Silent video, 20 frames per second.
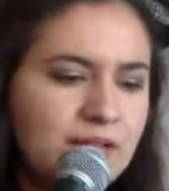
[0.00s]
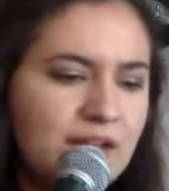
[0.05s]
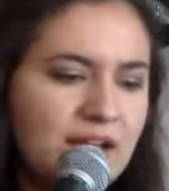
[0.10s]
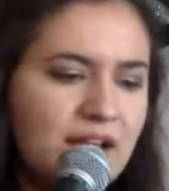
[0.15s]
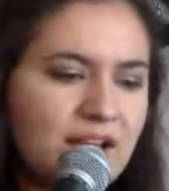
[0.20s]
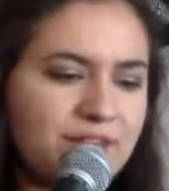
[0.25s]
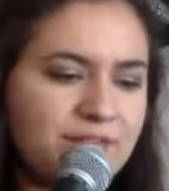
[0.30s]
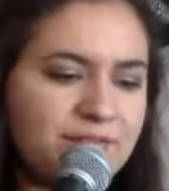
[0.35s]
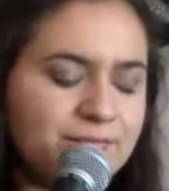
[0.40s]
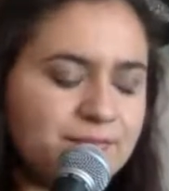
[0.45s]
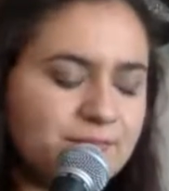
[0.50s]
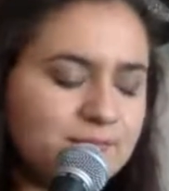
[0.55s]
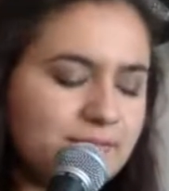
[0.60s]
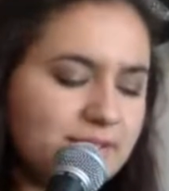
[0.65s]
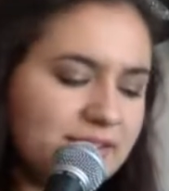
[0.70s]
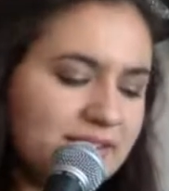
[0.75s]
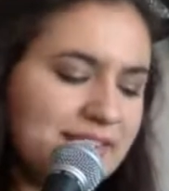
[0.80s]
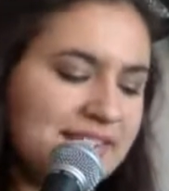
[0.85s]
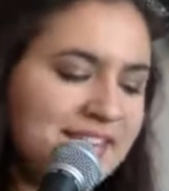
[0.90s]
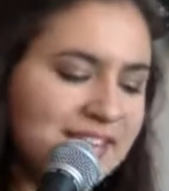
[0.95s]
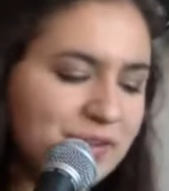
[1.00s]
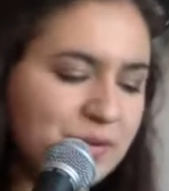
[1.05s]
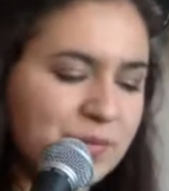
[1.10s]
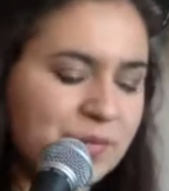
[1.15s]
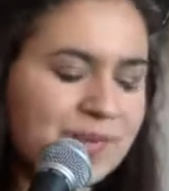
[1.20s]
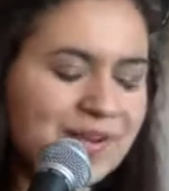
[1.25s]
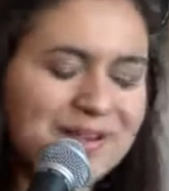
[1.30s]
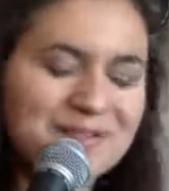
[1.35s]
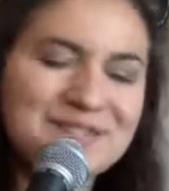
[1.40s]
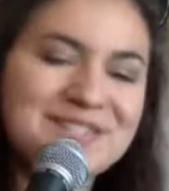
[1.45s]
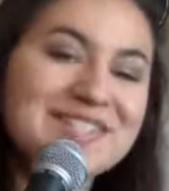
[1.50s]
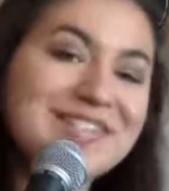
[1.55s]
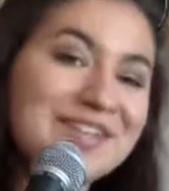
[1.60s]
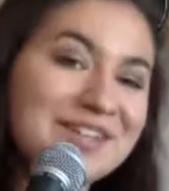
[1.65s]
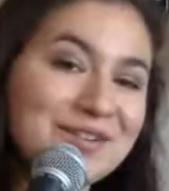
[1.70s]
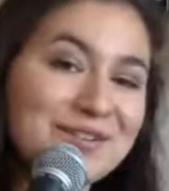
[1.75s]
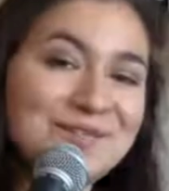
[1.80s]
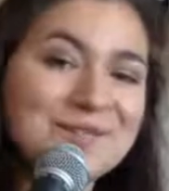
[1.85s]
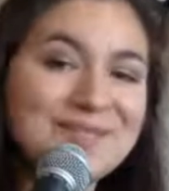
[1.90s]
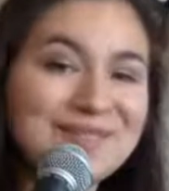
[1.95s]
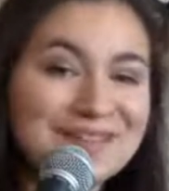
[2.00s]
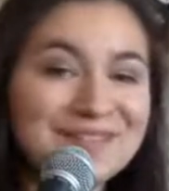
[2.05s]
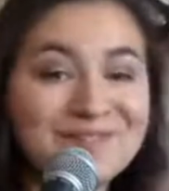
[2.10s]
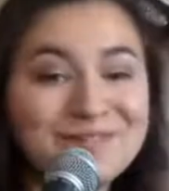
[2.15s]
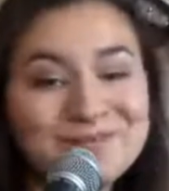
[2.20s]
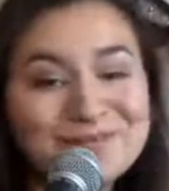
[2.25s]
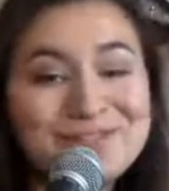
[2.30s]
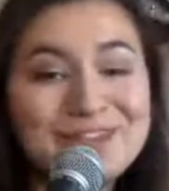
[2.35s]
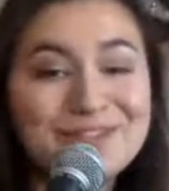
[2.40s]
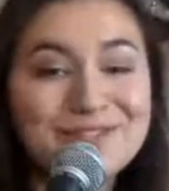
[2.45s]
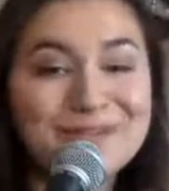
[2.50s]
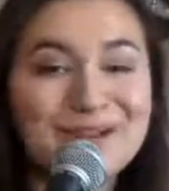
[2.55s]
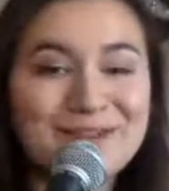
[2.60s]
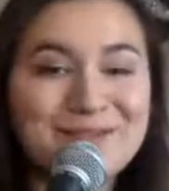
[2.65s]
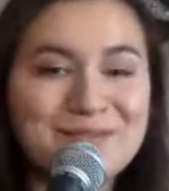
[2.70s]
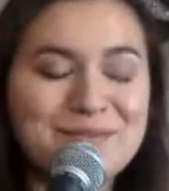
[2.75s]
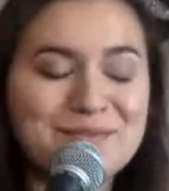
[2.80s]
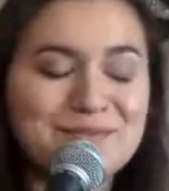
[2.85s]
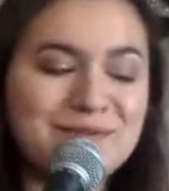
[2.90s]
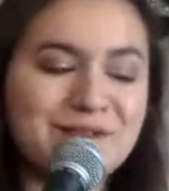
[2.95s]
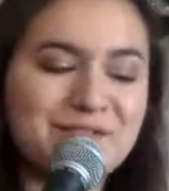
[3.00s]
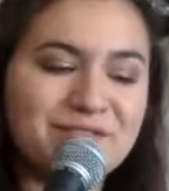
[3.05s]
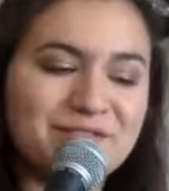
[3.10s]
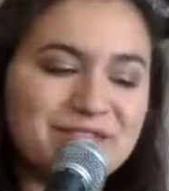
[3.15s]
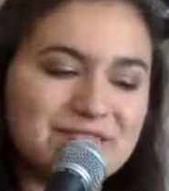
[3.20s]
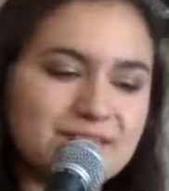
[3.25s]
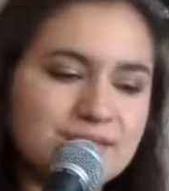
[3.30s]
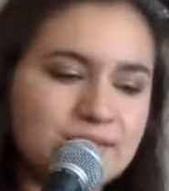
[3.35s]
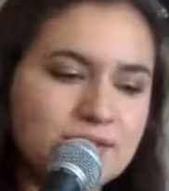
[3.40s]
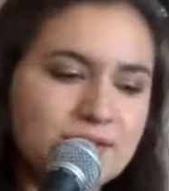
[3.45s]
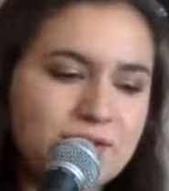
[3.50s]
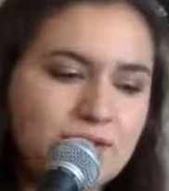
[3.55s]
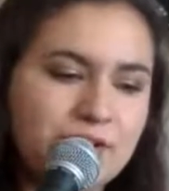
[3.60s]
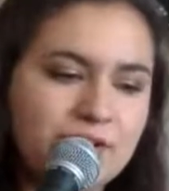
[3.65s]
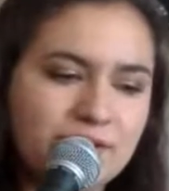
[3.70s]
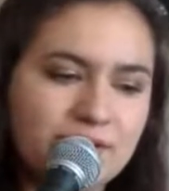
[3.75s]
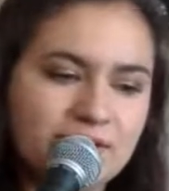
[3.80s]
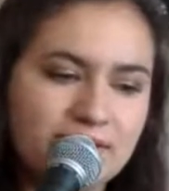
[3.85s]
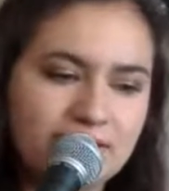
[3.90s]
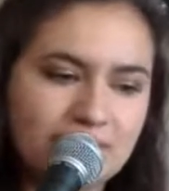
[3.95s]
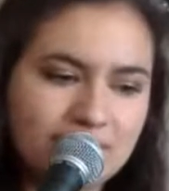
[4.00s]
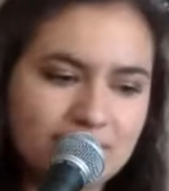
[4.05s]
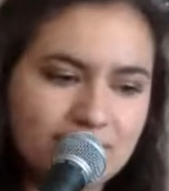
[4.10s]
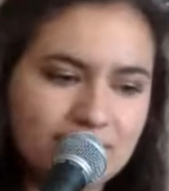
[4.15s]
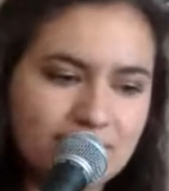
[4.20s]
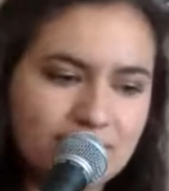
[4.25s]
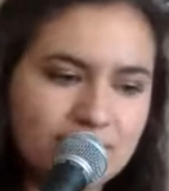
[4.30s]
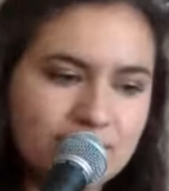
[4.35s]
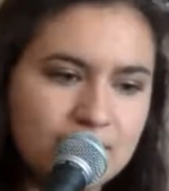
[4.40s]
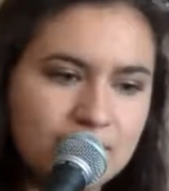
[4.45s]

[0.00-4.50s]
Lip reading: I was sitting in a write with one of my friends, Antonio, and